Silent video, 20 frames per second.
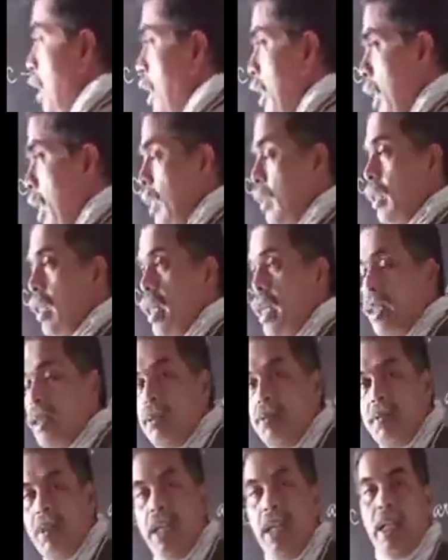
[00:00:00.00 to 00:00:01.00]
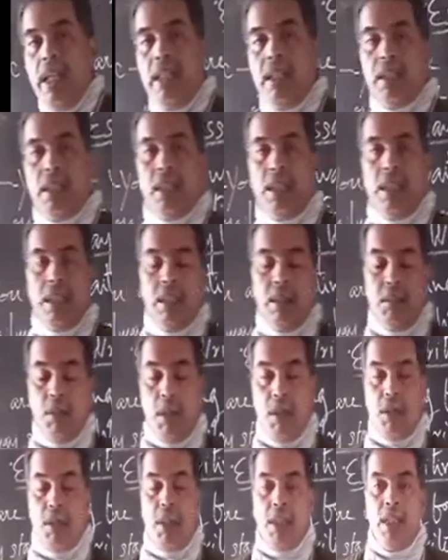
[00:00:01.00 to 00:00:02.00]
Last class we had discussed
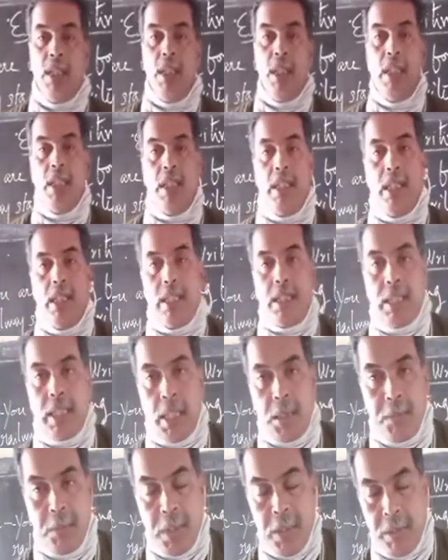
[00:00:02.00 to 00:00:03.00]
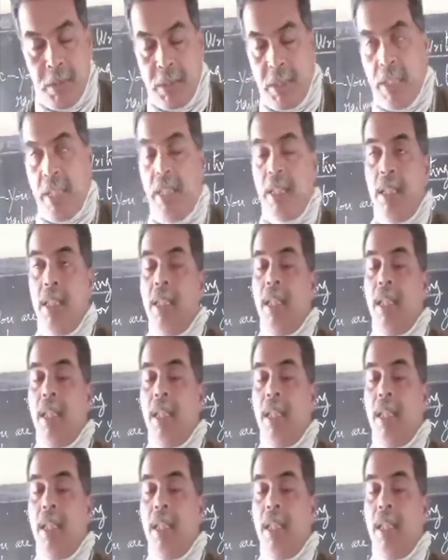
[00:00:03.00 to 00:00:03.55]
about descriptive essay,